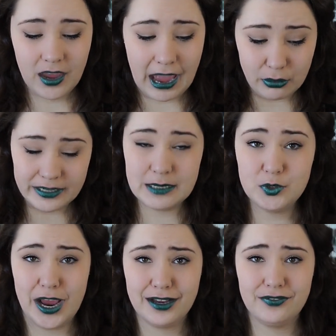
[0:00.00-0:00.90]
How do I
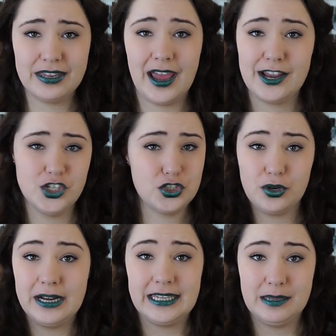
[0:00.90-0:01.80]
keep track of it? I just
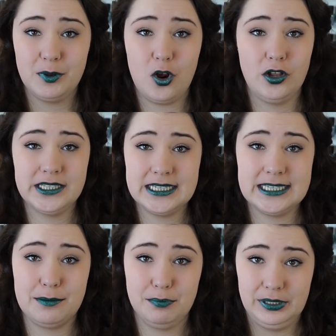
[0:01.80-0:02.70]
try to keep it all in the
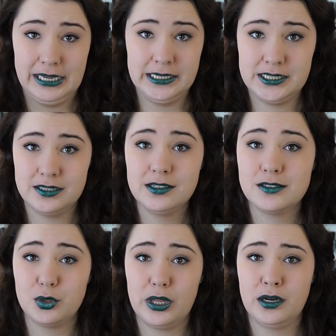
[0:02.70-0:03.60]
same place
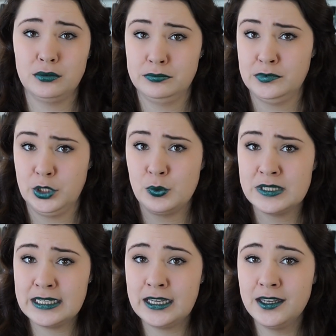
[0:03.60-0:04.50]
so that I don't
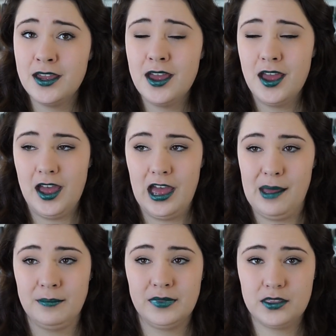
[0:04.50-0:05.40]
lose any.
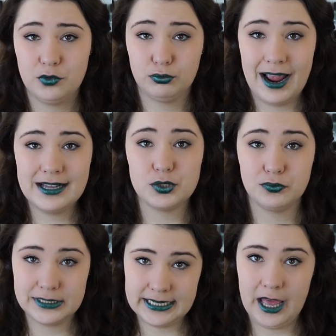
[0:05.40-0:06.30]
Um, the racks
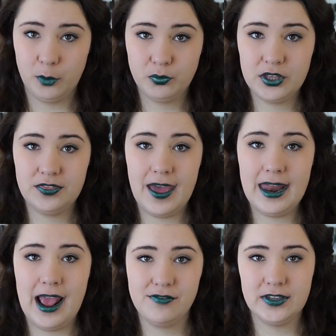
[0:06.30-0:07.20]
really help with
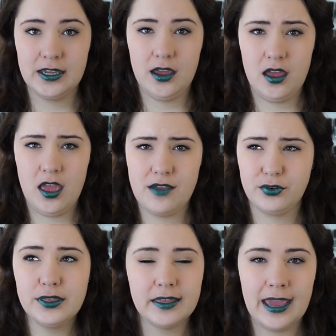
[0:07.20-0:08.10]
that, having
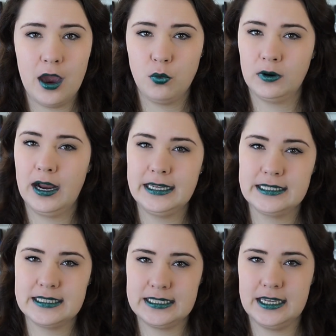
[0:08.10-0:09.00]
everything out where I
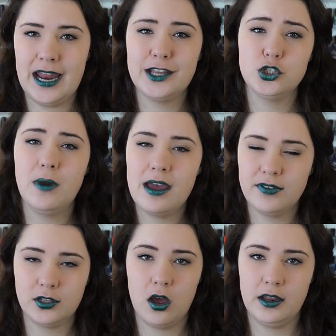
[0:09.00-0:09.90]
can see it. I do
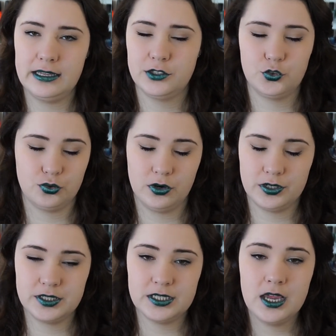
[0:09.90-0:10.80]
have a lot in the
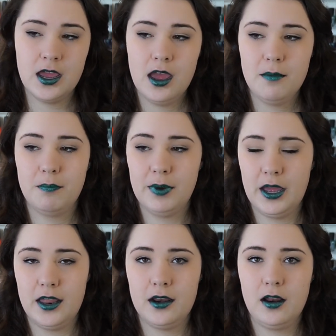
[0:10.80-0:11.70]
drawers
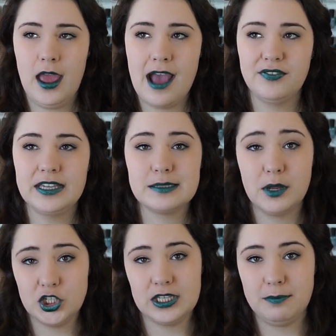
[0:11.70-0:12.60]
but having as
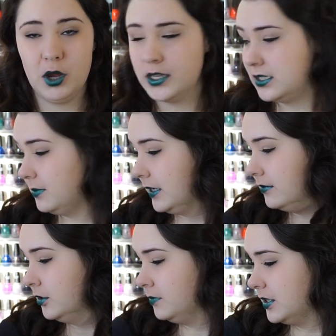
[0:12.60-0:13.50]
much as I
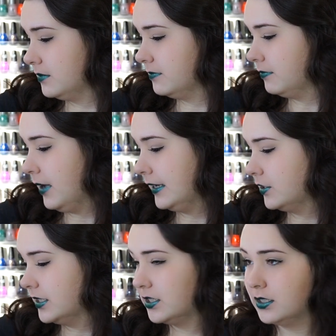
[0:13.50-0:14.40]
possibly, oops,
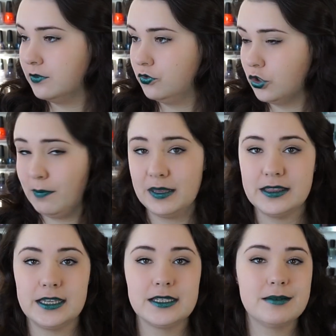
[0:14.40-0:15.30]
Miles is
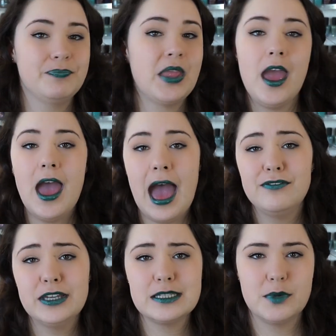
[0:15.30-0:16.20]
dropping things.
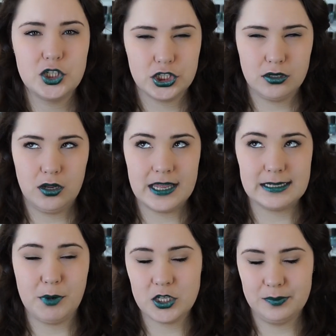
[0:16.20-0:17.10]
Having as much
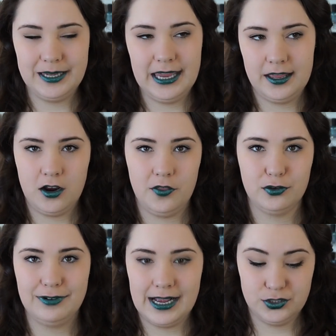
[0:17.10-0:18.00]
as I possibly can on
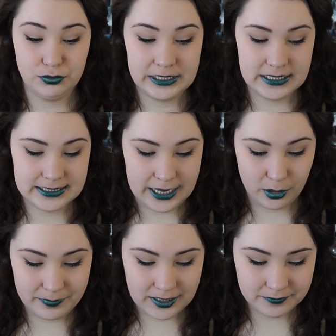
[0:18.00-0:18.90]
the racks really does
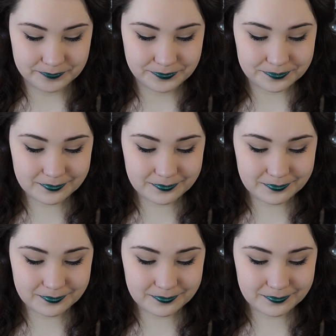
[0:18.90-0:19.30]
help me.